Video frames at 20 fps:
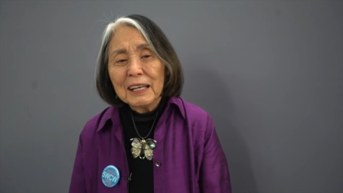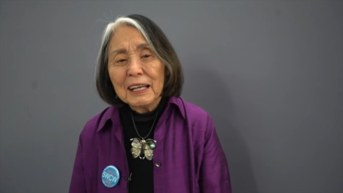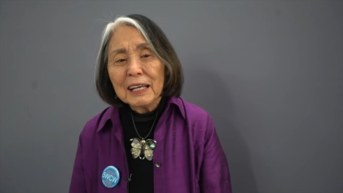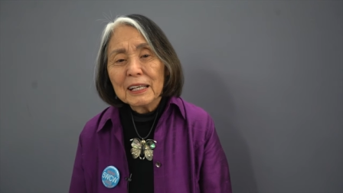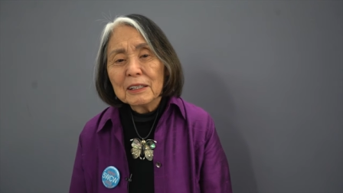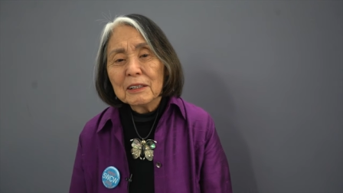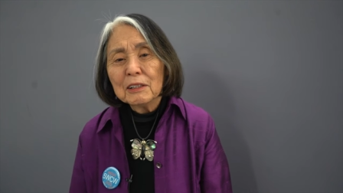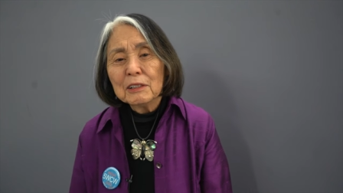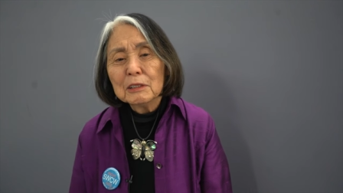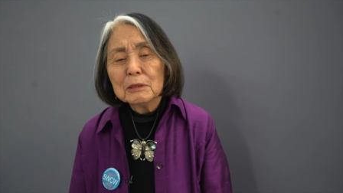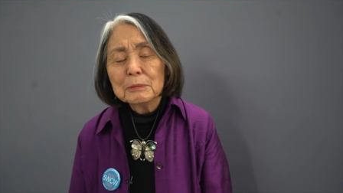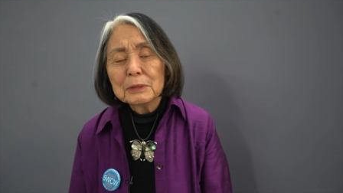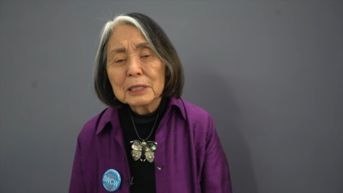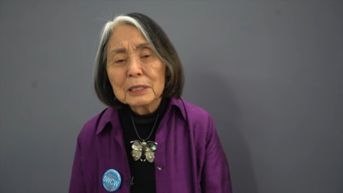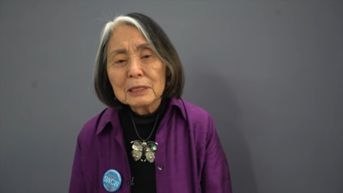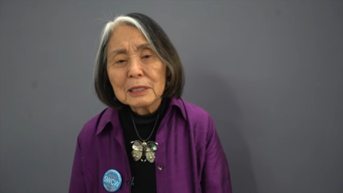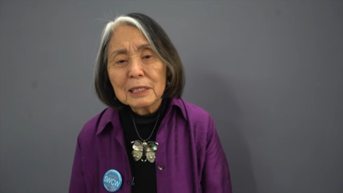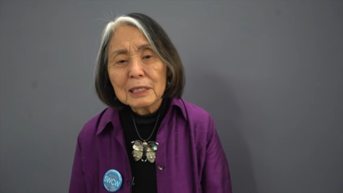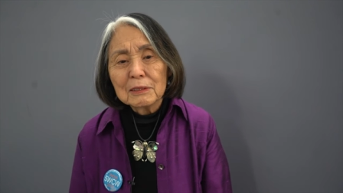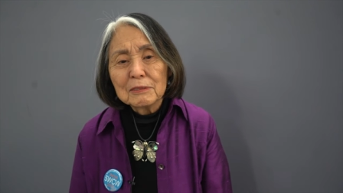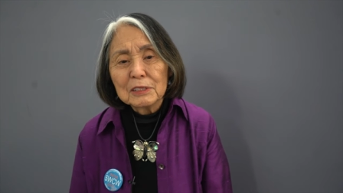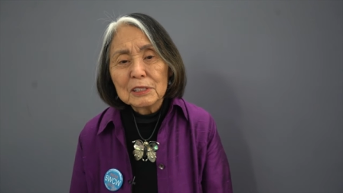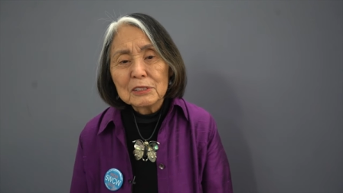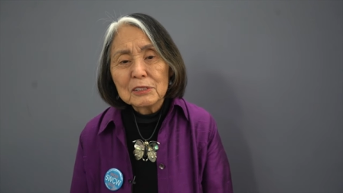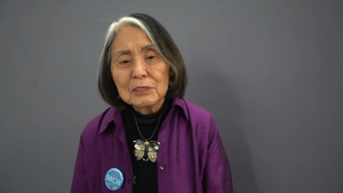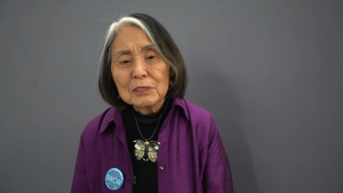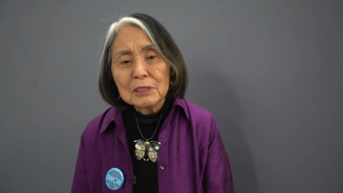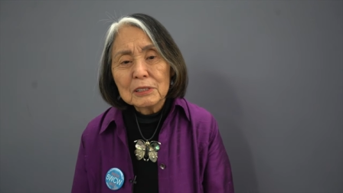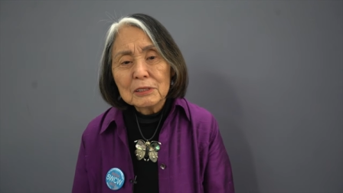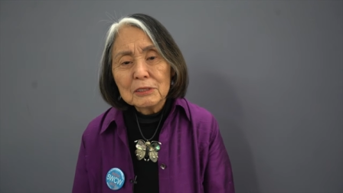at home in a lot of
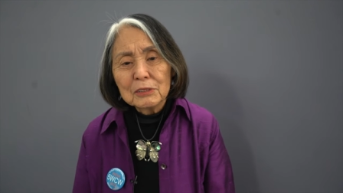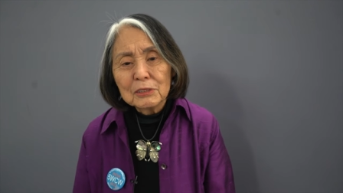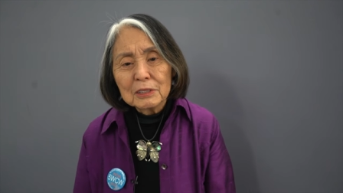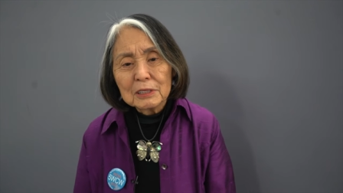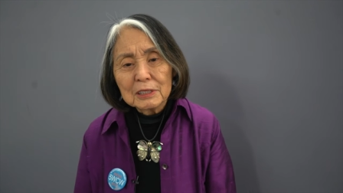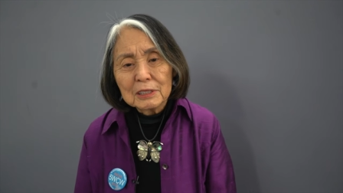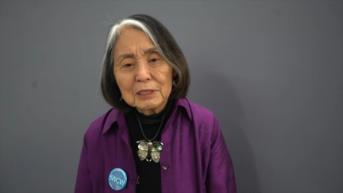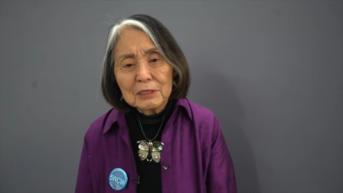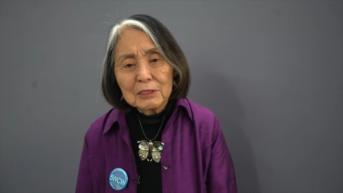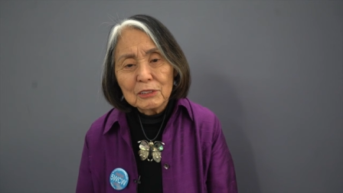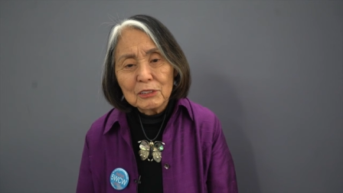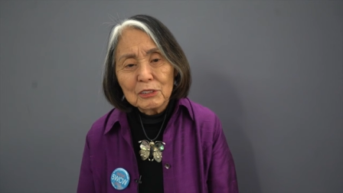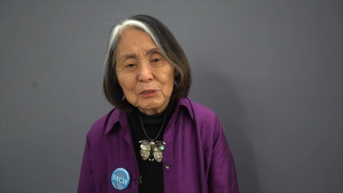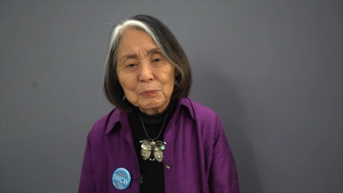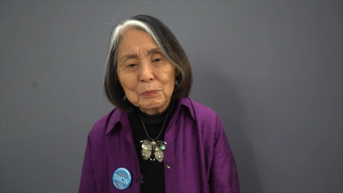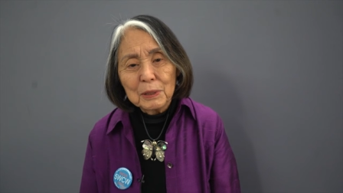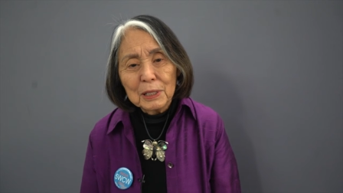institutions.